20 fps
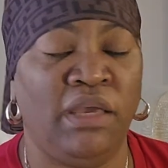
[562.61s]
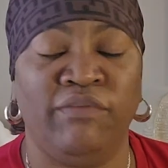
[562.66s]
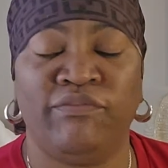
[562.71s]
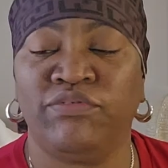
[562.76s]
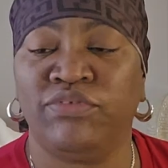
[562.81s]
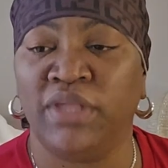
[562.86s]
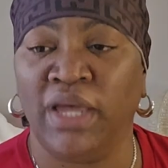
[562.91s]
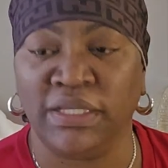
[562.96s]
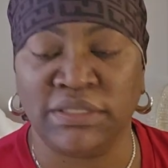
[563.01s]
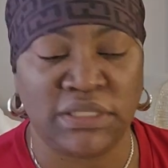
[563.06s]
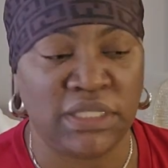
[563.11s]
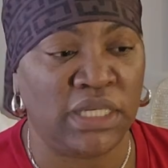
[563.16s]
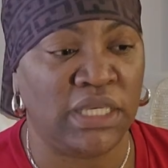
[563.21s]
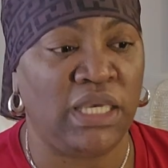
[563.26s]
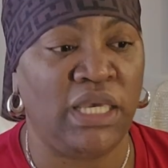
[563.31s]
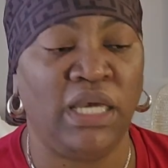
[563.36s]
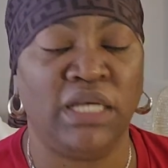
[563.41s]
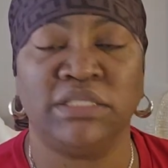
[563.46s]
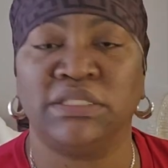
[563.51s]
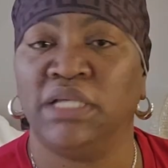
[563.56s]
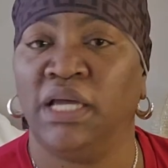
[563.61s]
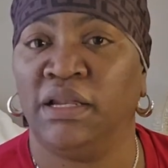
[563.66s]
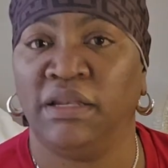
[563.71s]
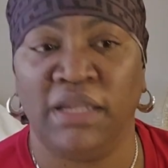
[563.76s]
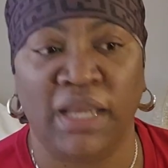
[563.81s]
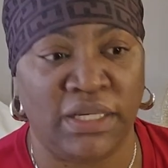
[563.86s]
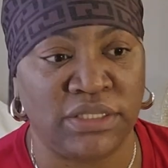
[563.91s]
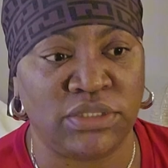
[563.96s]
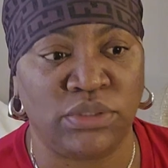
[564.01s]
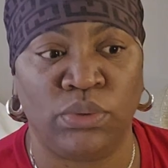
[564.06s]
If that's the case, then
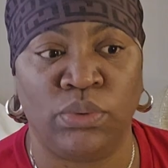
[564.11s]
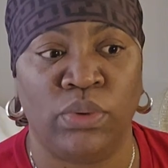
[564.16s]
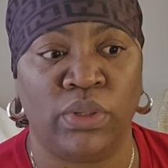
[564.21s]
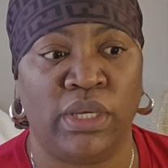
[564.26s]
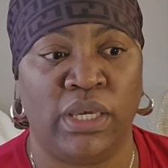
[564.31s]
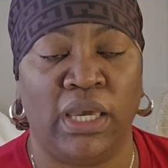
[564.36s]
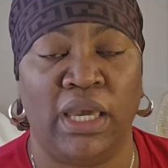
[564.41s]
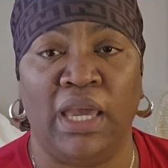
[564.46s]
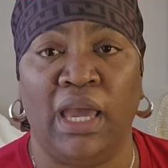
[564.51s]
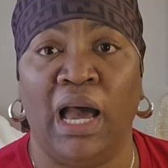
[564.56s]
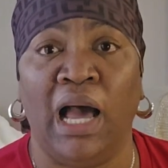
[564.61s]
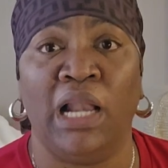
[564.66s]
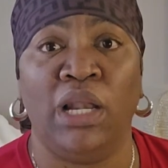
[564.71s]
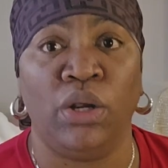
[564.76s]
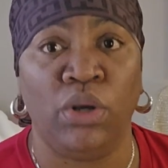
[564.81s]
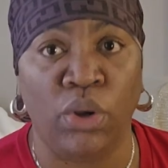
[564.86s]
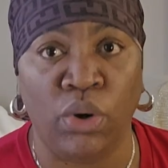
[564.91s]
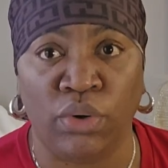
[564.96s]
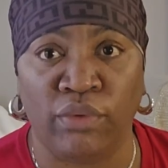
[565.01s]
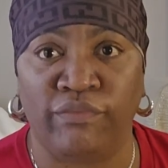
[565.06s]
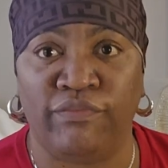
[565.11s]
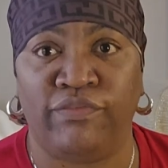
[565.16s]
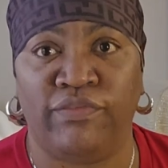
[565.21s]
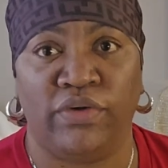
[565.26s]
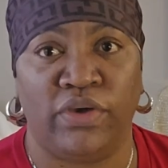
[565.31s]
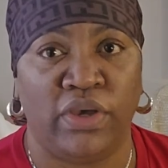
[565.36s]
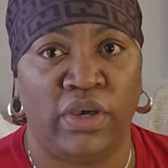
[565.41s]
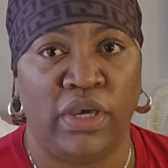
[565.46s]
that's okay. I love.